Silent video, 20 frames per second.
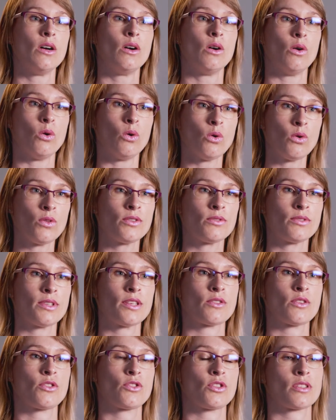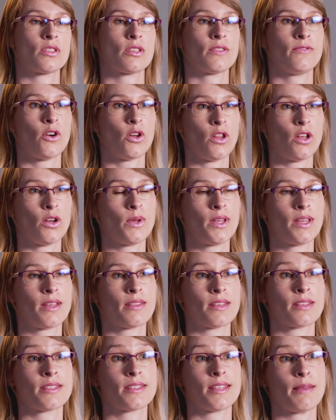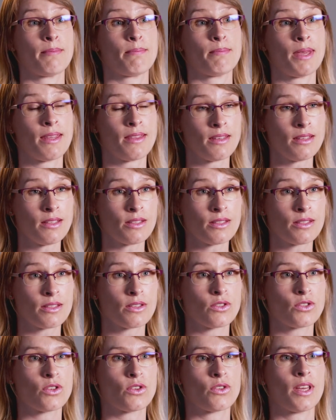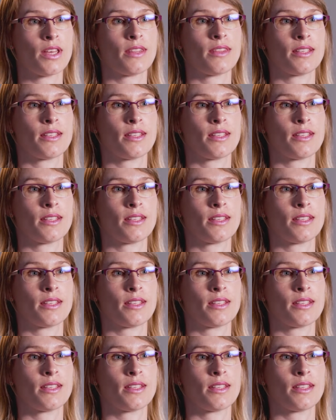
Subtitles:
All the researchers are following the same methods so that the